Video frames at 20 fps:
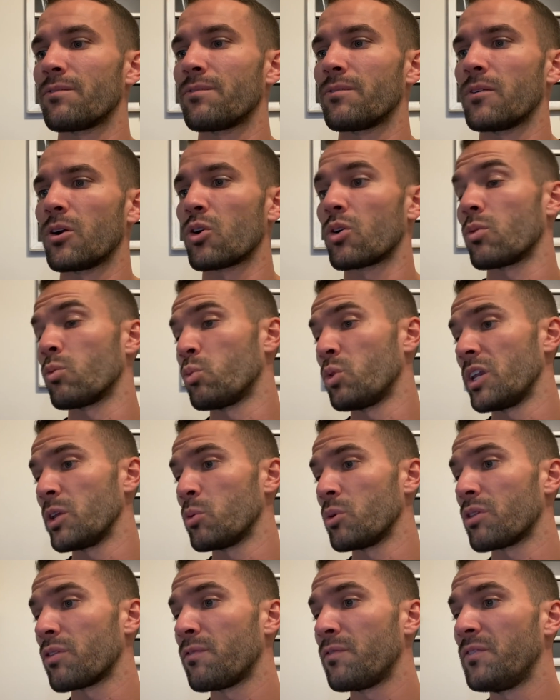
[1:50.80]

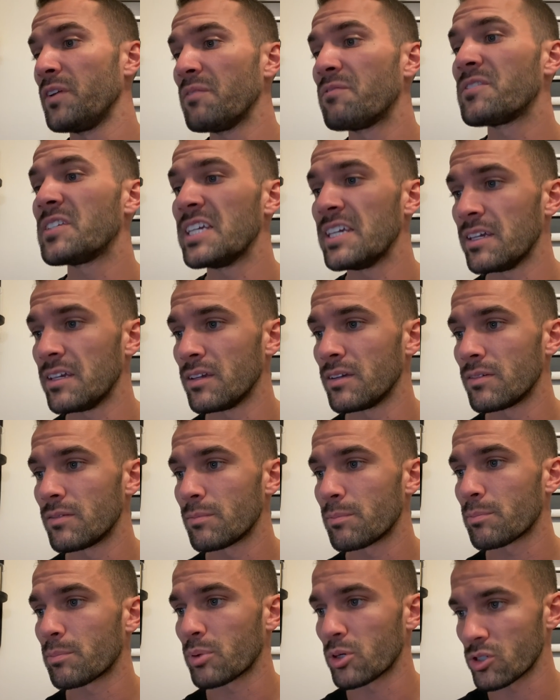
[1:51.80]

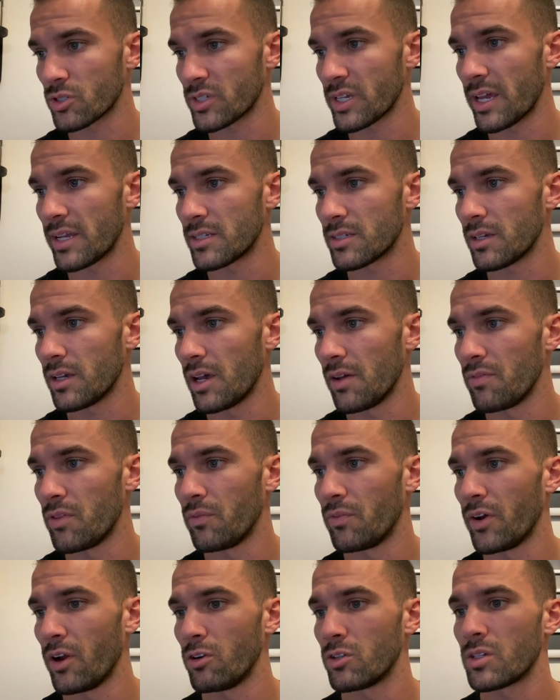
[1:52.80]
50% of
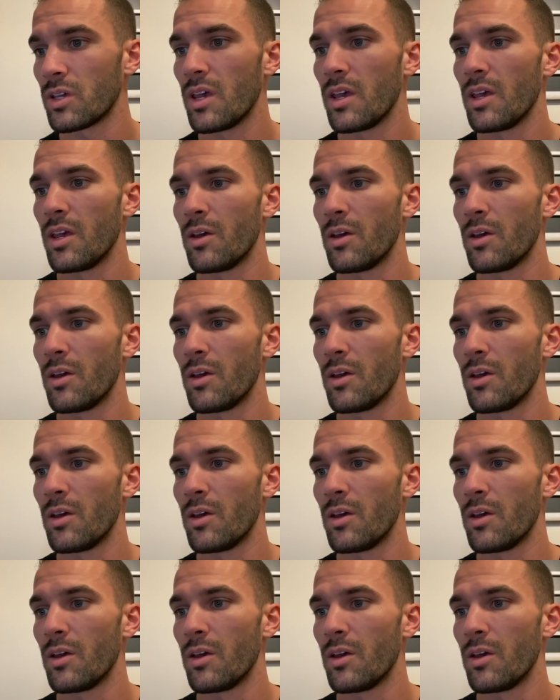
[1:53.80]
the vote,